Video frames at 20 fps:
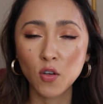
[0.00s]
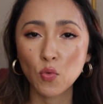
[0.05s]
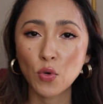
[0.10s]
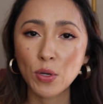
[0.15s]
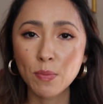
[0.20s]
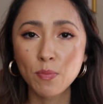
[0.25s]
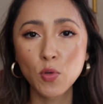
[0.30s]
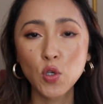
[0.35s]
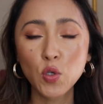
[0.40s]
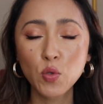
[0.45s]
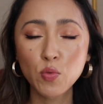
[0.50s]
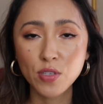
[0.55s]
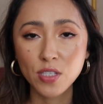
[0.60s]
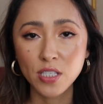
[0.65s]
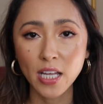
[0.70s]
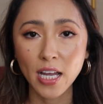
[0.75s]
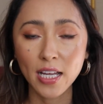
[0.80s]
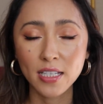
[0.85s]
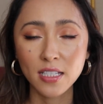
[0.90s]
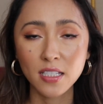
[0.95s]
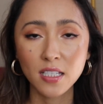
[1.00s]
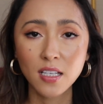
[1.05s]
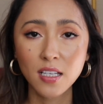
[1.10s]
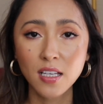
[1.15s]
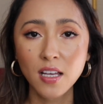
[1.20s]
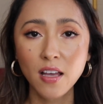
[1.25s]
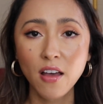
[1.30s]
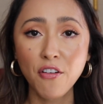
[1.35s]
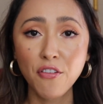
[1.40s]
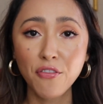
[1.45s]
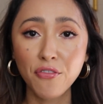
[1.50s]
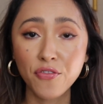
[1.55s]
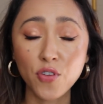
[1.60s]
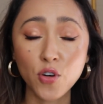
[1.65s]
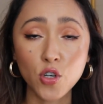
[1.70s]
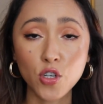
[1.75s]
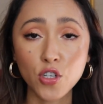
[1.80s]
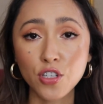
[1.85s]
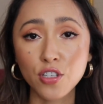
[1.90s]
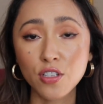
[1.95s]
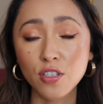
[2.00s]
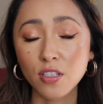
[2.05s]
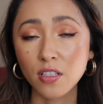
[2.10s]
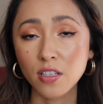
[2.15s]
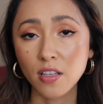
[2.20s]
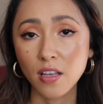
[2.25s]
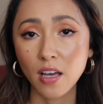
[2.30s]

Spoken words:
removes that first